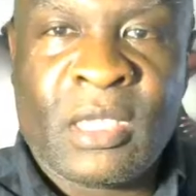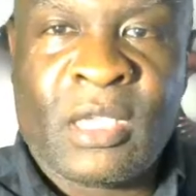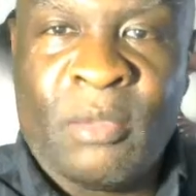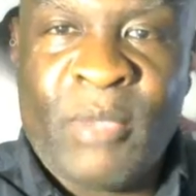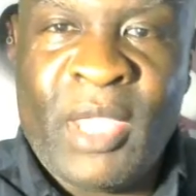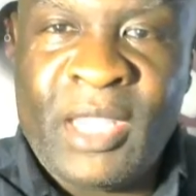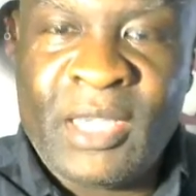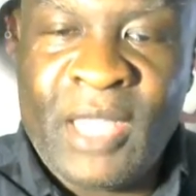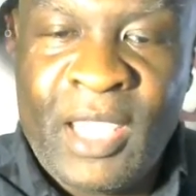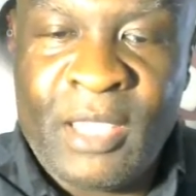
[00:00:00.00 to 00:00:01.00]
Kemetic
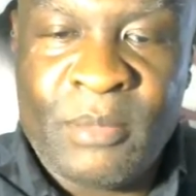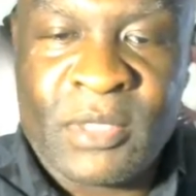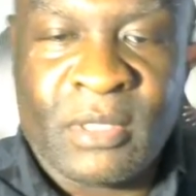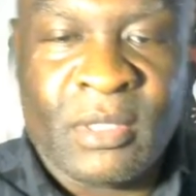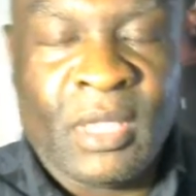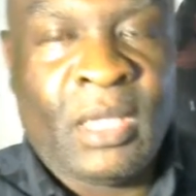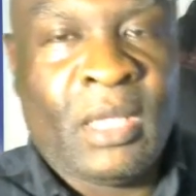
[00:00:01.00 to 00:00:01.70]
names and